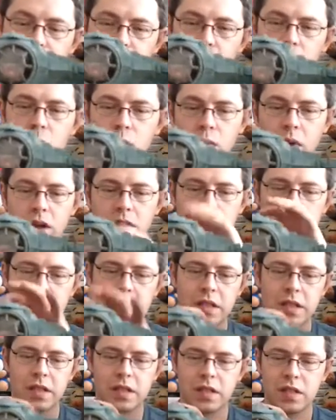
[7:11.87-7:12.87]
So I
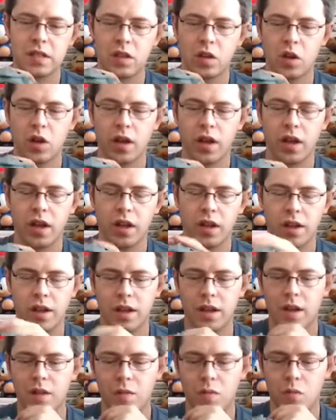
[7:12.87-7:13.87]
seen this
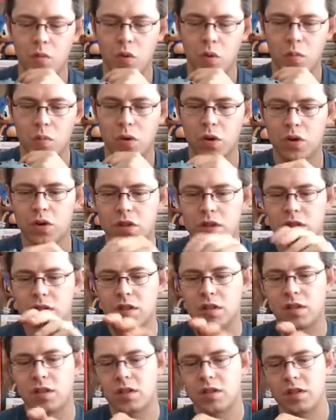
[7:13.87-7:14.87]
in one
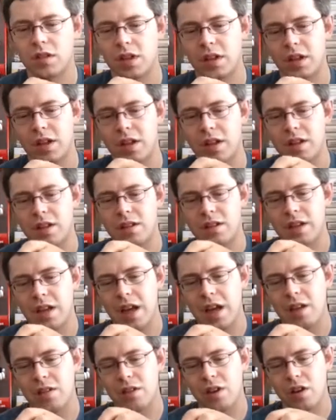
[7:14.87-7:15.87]
person's thing, and
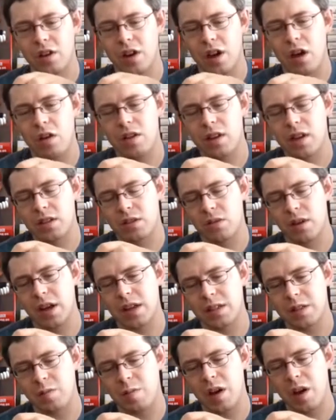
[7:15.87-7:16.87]
they hadn't got it out yet. So I
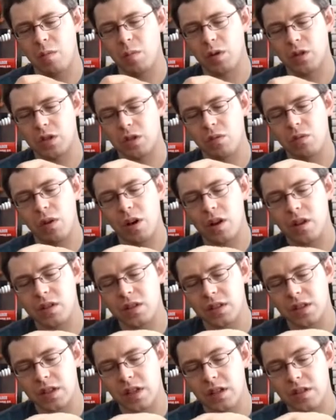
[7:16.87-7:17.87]
asked them how much it
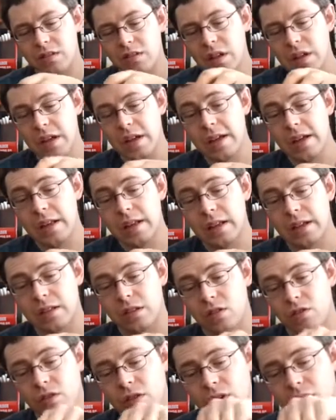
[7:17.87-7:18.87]
was, and they
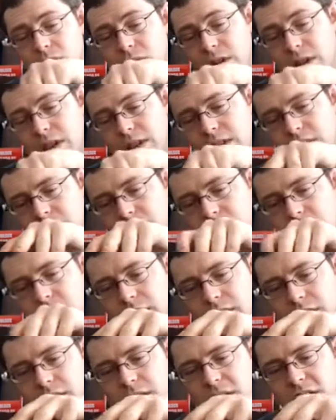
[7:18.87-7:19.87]
said £3.
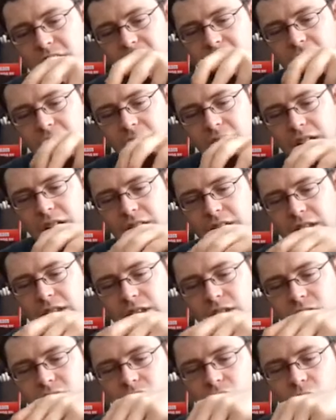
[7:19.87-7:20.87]
Has
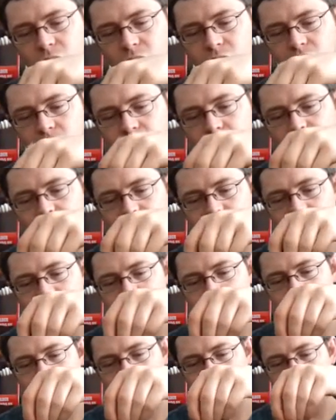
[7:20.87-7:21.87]
a little
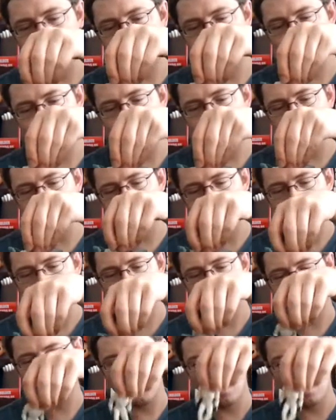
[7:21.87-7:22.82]
stormtrooper sitting inside there.